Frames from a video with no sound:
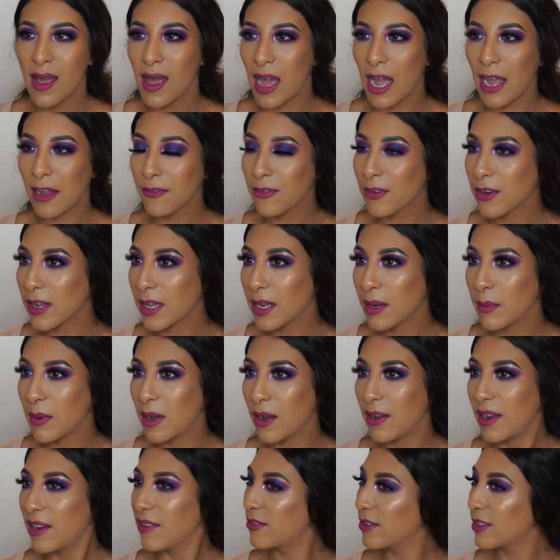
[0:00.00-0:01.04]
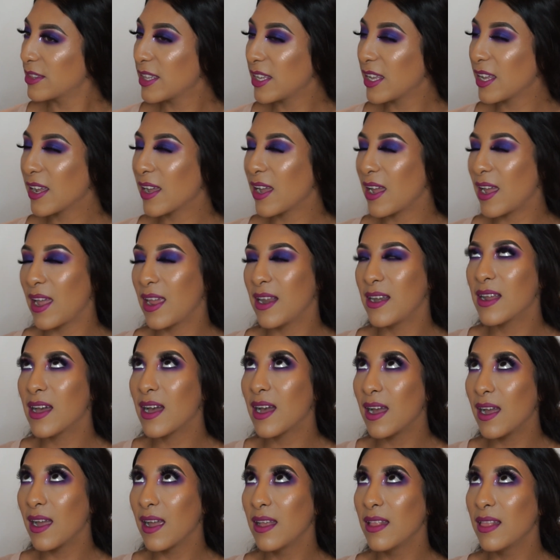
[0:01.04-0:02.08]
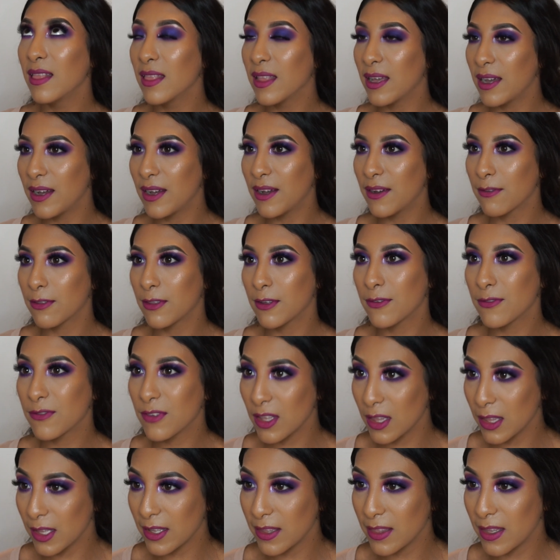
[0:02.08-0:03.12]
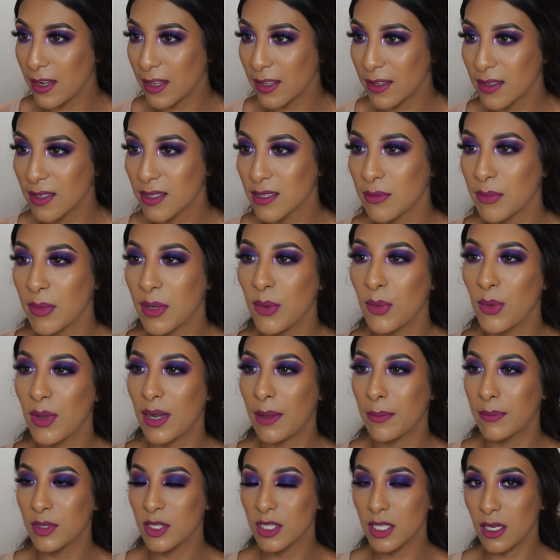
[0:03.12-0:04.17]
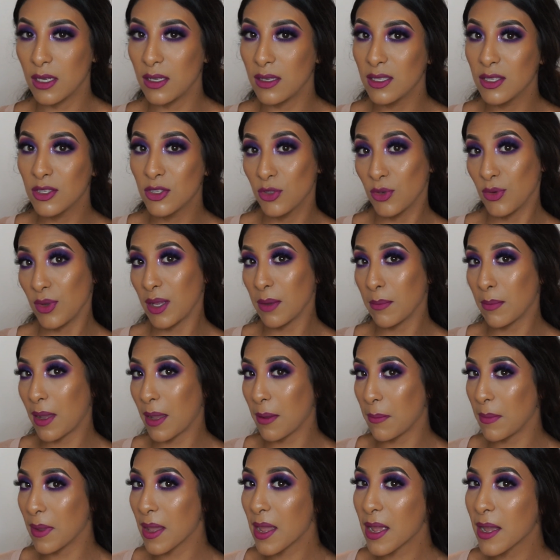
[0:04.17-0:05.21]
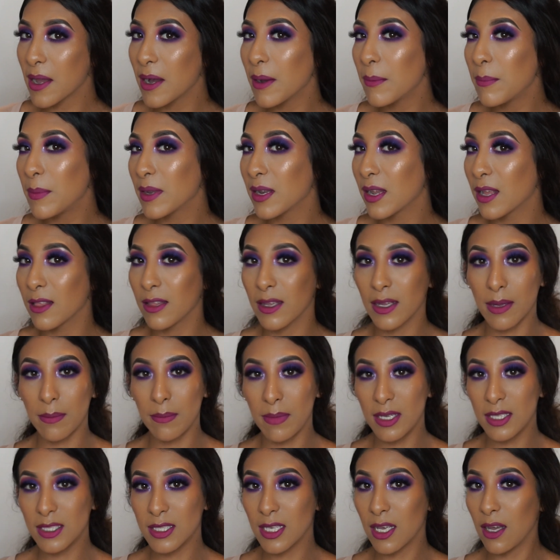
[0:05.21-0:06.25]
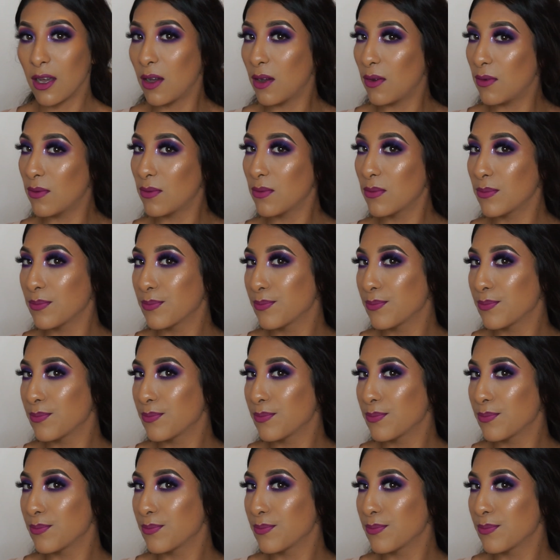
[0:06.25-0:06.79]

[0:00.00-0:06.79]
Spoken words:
I forget about everything, and I love the feeling that it gives me when I'm done doing my makeup and I look at myself.